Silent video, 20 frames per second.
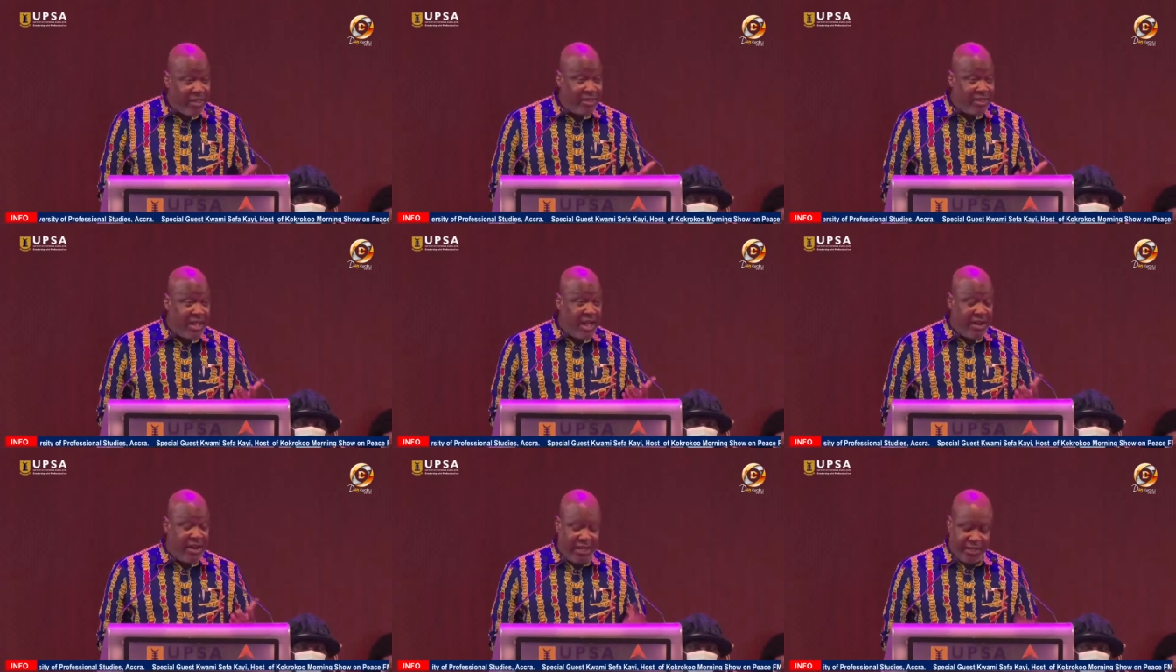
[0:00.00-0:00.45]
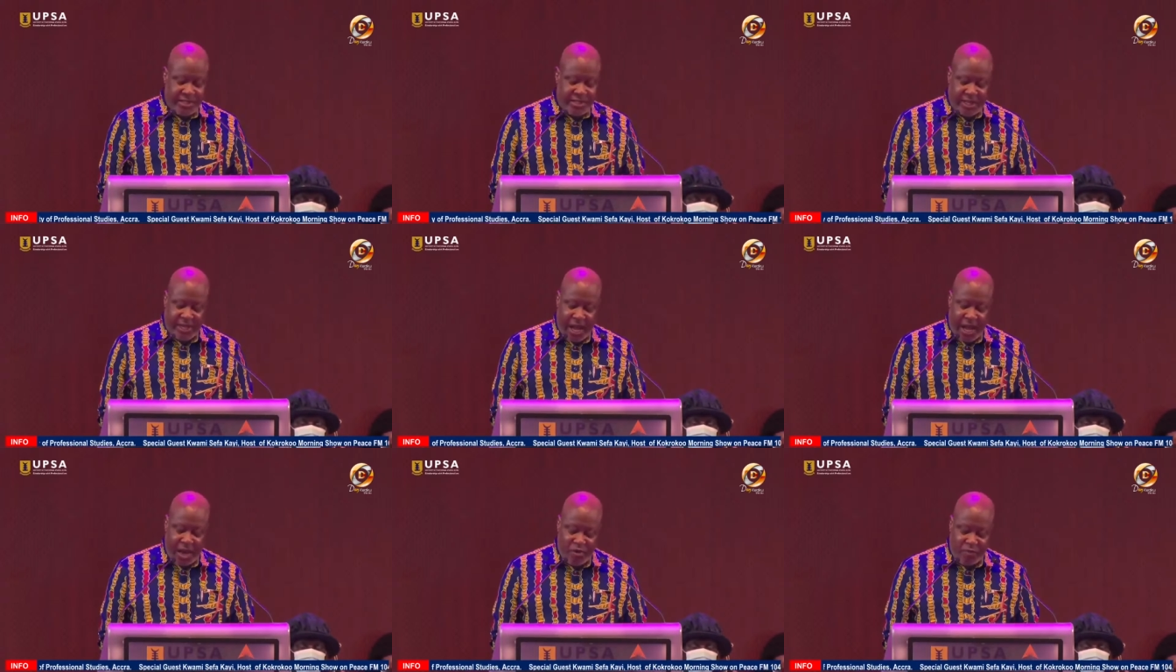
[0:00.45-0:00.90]
That is the
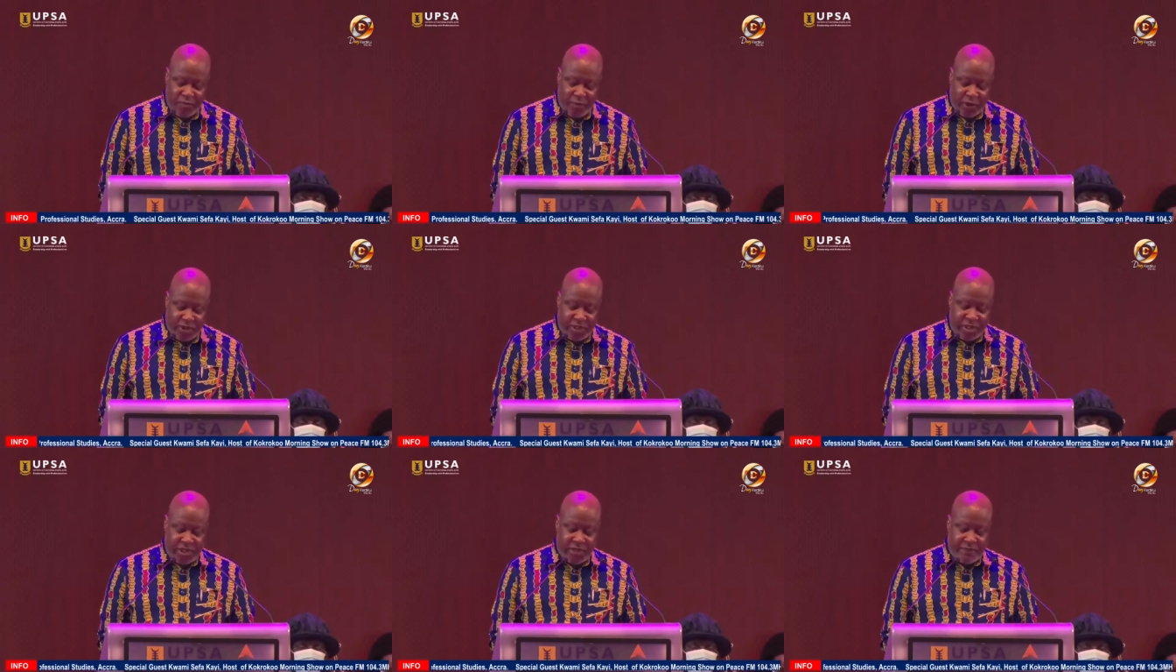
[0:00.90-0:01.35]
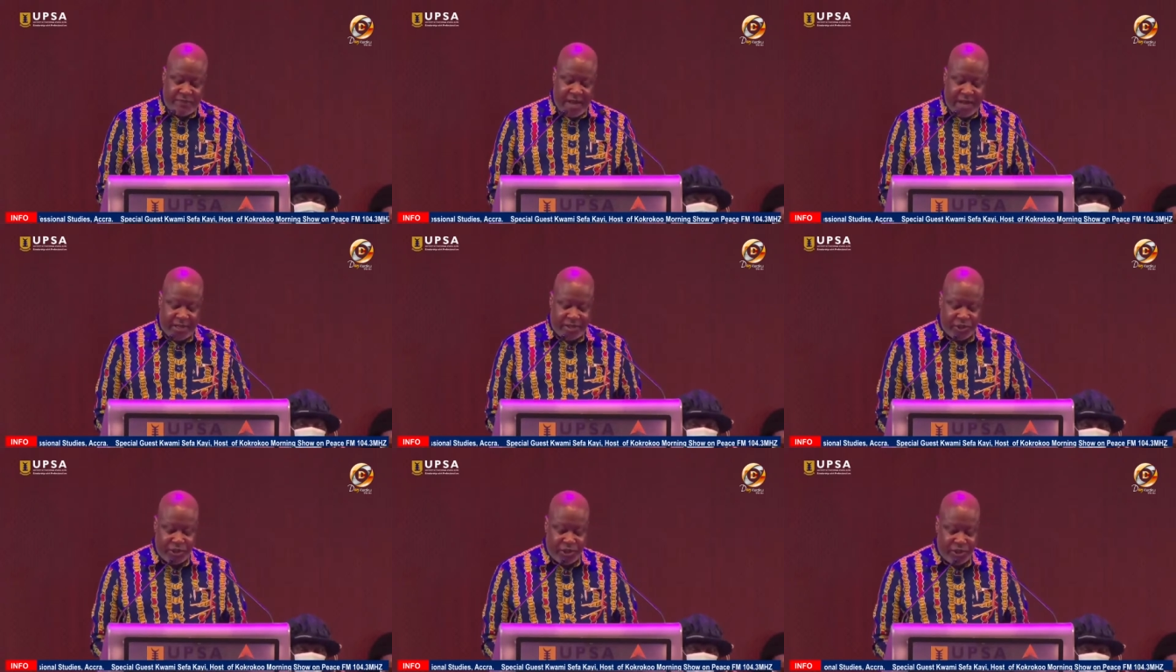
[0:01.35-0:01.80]
kind of positive
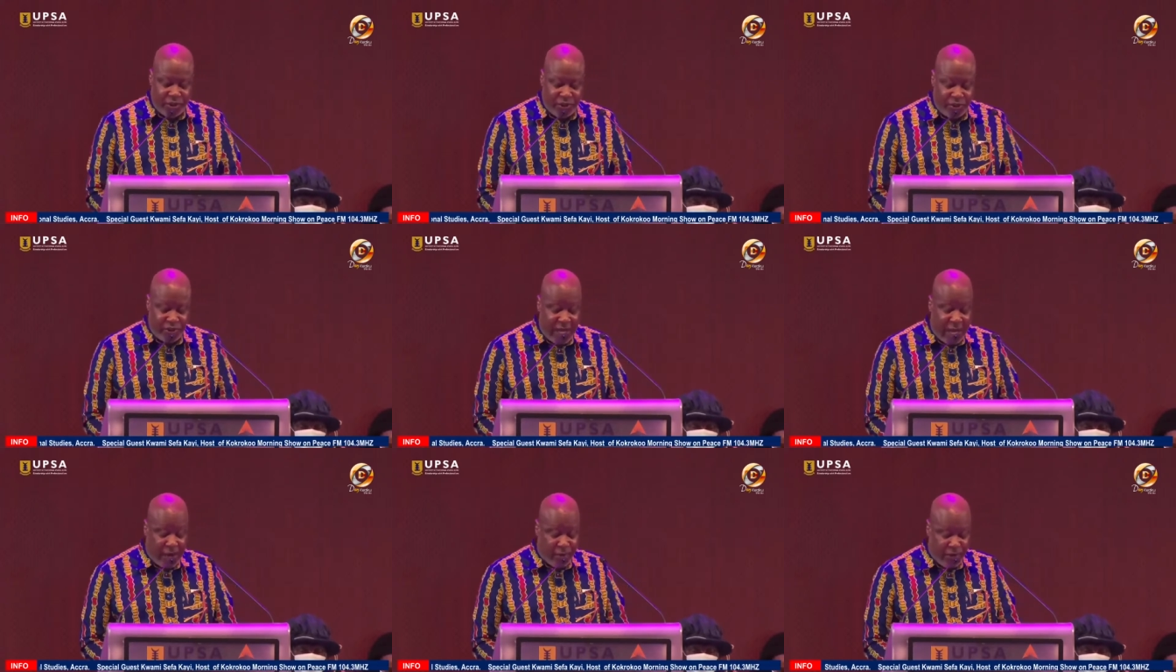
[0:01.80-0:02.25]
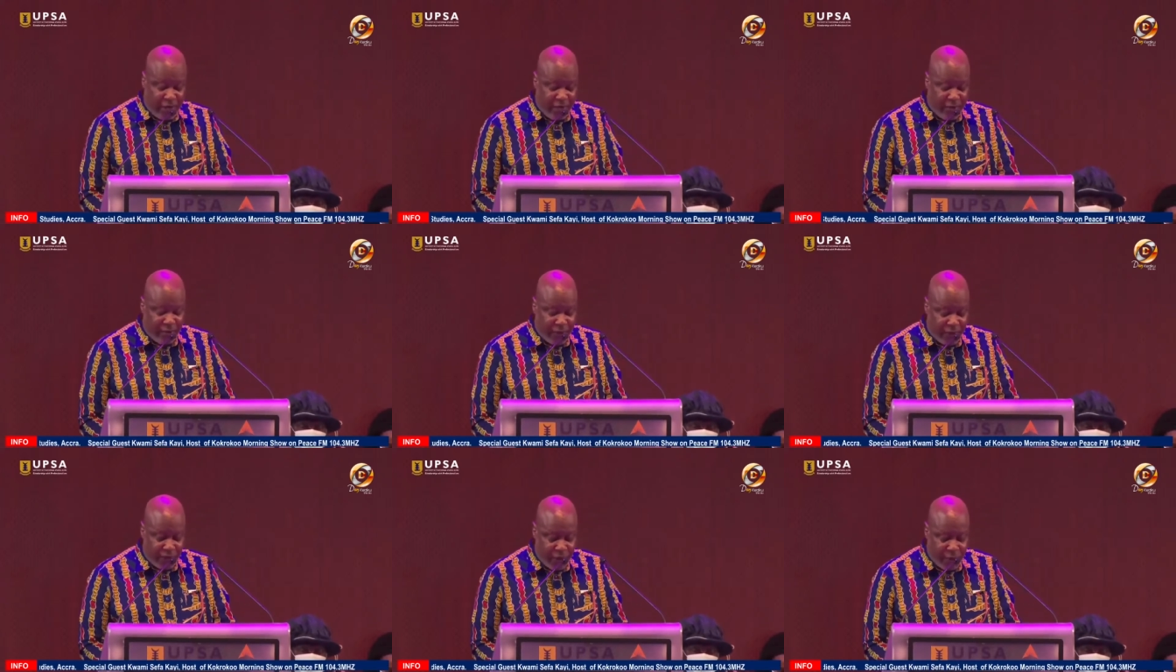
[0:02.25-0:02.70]
attitude I would leave
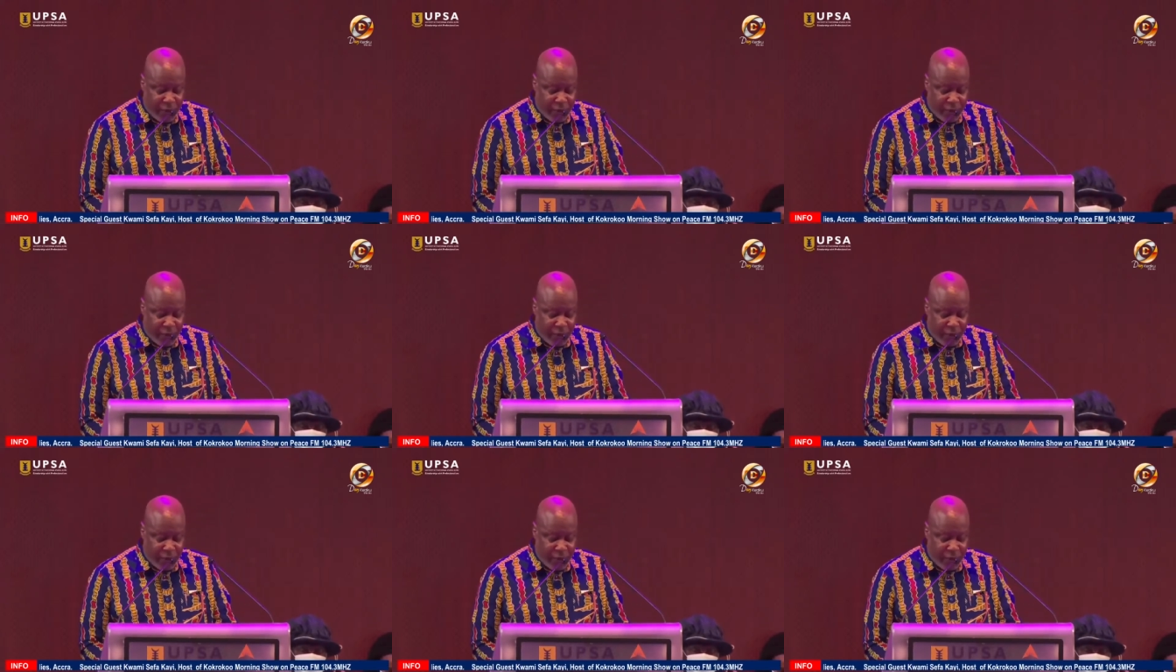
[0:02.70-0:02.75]
with